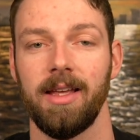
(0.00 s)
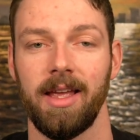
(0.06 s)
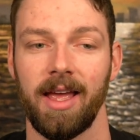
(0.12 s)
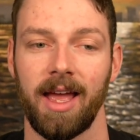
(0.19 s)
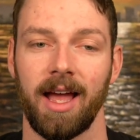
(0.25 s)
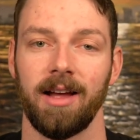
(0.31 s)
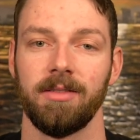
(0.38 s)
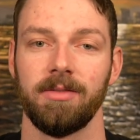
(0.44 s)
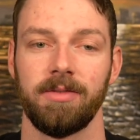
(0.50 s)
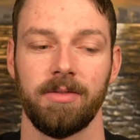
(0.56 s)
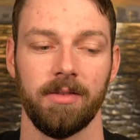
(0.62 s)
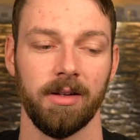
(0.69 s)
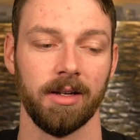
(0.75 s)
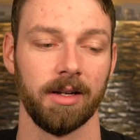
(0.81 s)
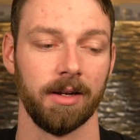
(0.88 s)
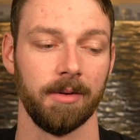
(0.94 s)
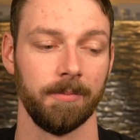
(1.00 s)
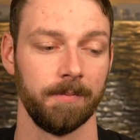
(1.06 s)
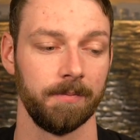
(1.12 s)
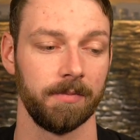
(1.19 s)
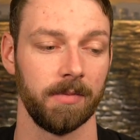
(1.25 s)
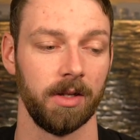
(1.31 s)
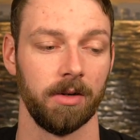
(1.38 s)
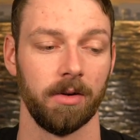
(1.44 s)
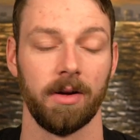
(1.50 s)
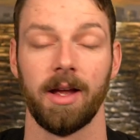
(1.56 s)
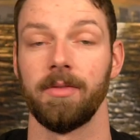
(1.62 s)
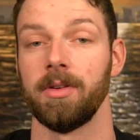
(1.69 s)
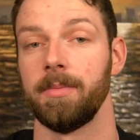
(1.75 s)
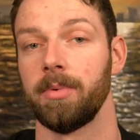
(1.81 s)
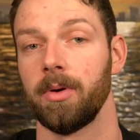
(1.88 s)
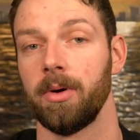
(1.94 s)
Have,
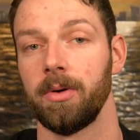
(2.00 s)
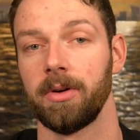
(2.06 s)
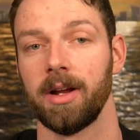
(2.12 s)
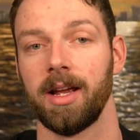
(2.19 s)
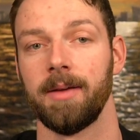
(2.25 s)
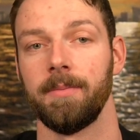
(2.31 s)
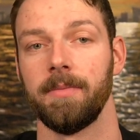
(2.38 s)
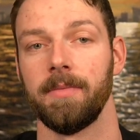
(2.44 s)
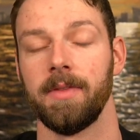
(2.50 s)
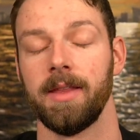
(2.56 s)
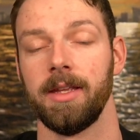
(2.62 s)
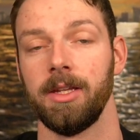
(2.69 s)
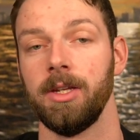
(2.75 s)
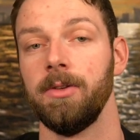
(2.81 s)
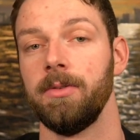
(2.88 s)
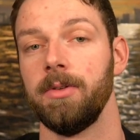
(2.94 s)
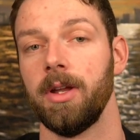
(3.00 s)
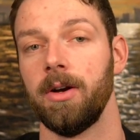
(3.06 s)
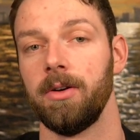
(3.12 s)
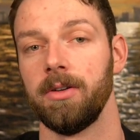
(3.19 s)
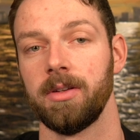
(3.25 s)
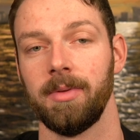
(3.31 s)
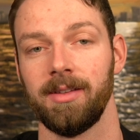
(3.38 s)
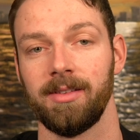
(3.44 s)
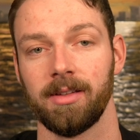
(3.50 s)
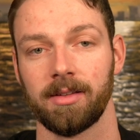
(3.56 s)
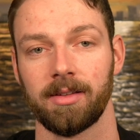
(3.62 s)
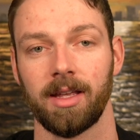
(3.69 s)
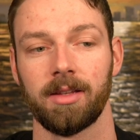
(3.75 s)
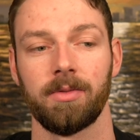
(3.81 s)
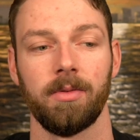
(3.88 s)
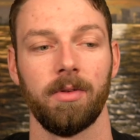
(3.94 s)
every program that to be
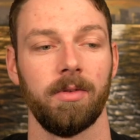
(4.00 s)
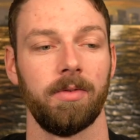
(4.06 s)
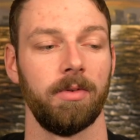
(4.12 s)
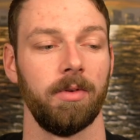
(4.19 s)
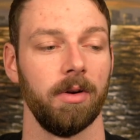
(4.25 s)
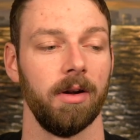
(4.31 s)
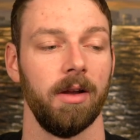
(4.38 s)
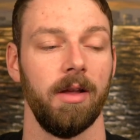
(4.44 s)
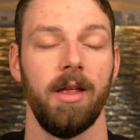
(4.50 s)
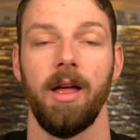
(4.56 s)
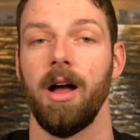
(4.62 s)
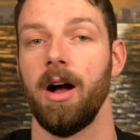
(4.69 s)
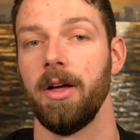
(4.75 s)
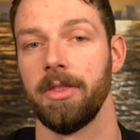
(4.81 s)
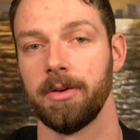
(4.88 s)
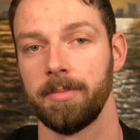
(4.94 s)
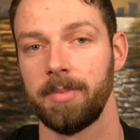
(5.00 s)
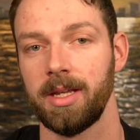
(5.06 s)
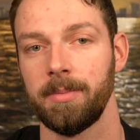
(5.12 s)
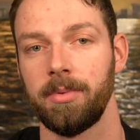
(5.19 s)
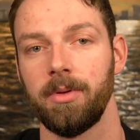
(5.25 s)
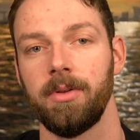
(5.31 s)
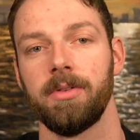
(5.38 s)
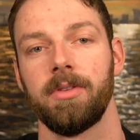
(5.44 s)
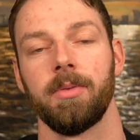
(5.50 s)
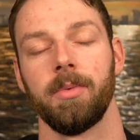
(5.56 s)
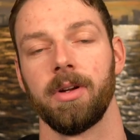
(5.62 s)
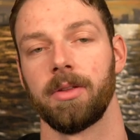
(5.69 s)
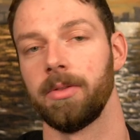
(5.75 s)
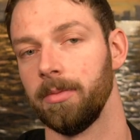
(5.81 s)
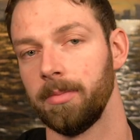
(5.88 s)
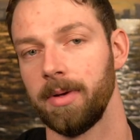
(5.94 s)
successful for other people to
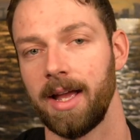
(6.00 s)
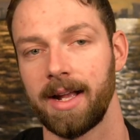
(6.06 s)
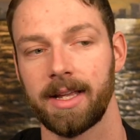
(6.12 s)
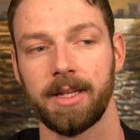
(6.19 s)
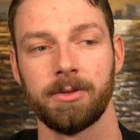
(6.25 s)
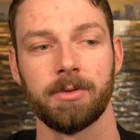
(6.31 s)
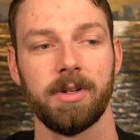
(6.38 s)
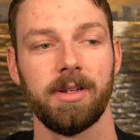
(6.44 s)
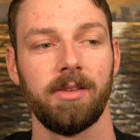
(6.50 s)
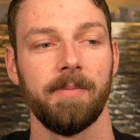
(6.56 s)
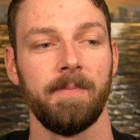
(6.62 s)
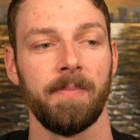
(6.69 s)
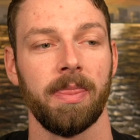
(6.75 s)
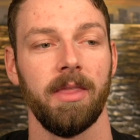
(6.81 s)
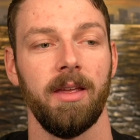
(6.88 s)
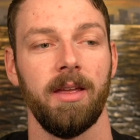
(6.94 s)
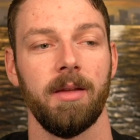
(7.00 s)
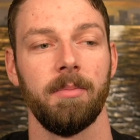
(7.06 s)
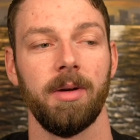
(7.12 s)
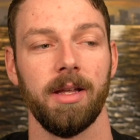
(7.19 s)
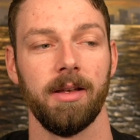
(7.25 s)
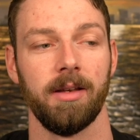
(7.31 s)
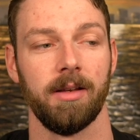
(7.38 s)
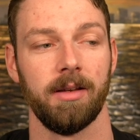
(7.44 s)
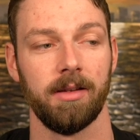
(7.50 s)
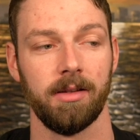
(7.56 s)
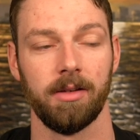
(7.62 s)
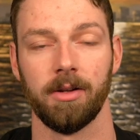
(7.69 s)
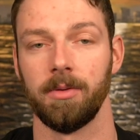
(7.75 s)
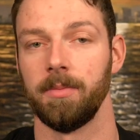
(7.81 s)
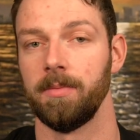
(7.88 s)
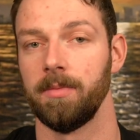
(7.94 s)
work through back injuries. But,
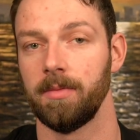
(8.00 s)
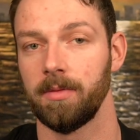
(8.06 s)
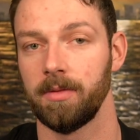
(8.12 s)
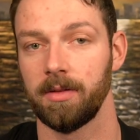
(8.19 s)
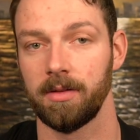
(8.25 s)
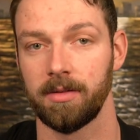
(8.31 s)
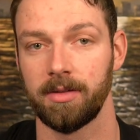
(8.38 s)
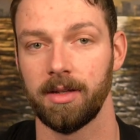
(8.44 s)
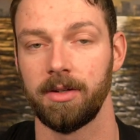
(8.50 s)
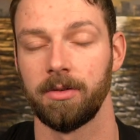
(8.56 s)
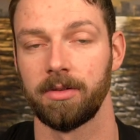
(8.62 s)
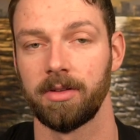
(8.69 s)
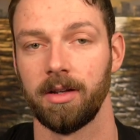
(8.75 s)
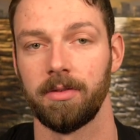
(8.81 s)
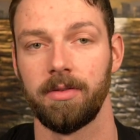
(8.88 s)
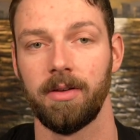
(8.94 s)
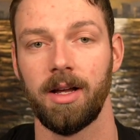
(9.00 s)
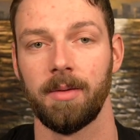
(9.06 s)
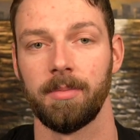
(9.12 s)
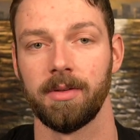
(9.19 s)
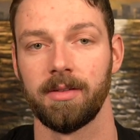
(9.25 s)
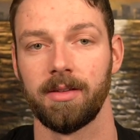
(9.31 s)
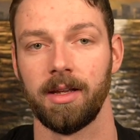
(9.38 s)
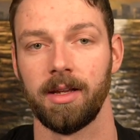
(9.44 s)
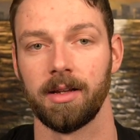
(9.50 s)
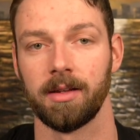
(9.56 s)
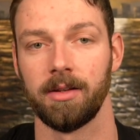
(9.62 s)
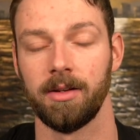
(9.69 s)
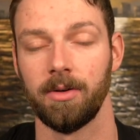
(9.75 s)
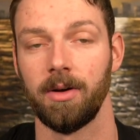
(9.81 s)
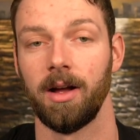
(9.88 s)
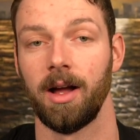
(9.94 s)
setting yourself up and saying,
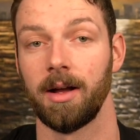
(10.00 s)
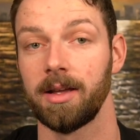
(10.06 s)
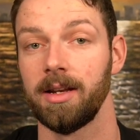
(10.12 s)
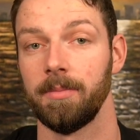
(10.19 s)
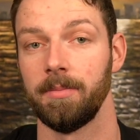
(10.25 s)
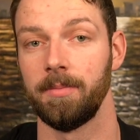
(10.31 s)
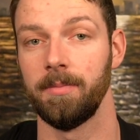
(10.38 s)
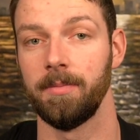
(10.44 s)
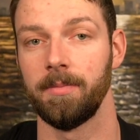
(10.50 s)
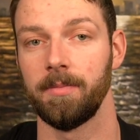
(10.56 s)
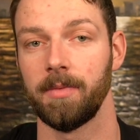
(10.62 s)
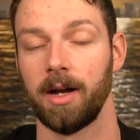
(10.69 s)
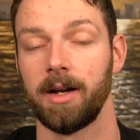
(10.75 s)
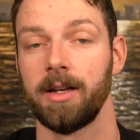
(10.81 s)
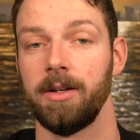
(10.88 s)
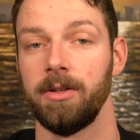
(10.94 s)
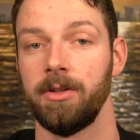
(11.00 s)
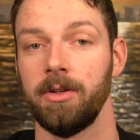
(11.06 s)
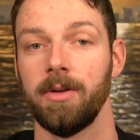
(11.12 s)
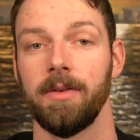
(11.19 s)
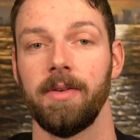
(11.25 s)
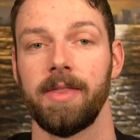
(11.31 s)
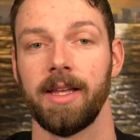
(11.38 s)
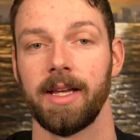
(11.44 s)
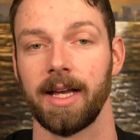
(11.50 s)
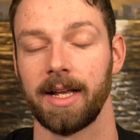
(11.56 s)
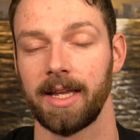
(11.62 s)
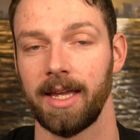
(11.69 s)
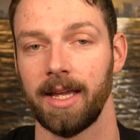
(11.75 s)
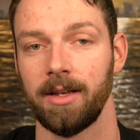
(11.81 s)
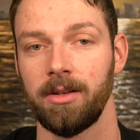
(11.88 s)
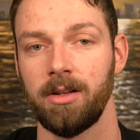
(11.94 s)
I'm going to do everything I
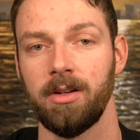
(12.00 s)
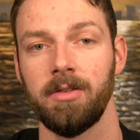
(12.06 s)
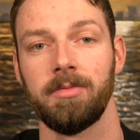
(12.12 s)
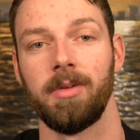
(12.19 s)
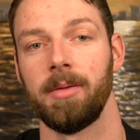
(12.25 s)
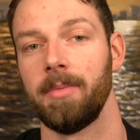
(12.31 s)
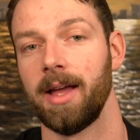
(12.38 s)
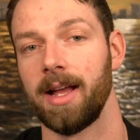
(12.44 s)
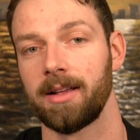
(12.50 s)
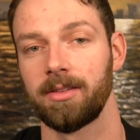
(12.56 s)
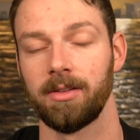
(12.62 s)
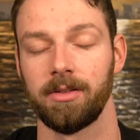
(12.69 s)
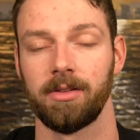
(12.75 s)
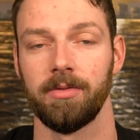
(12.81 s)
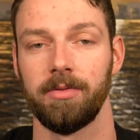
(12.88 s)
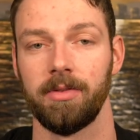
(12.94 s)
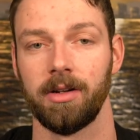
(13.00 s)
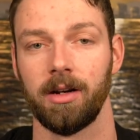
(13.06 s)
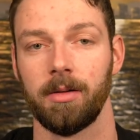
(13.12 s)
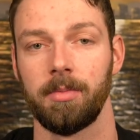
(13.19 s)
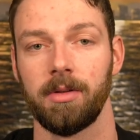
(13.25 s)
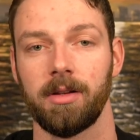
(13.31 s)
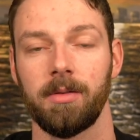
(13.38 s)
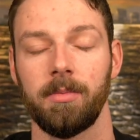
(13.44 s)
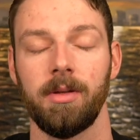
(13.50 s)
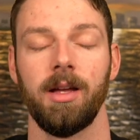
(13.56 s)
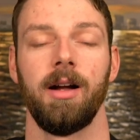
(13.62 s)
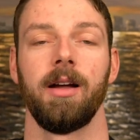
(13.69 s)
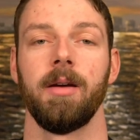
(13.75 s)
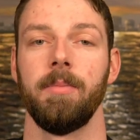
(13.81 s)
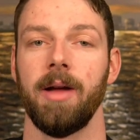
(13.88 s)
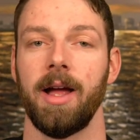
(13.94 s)
can do. If my back starts to flare up a little bit, I'm
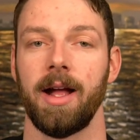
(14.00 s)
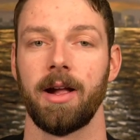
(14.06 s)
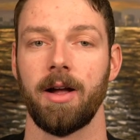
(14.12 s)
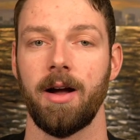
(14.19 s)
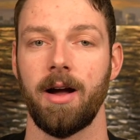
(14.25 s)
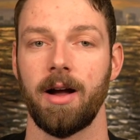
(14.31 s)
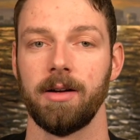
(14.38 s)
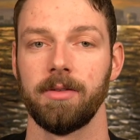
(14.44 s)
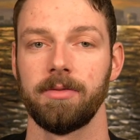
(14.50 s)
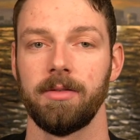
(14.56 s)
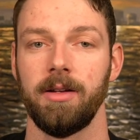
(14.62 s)
going to back off.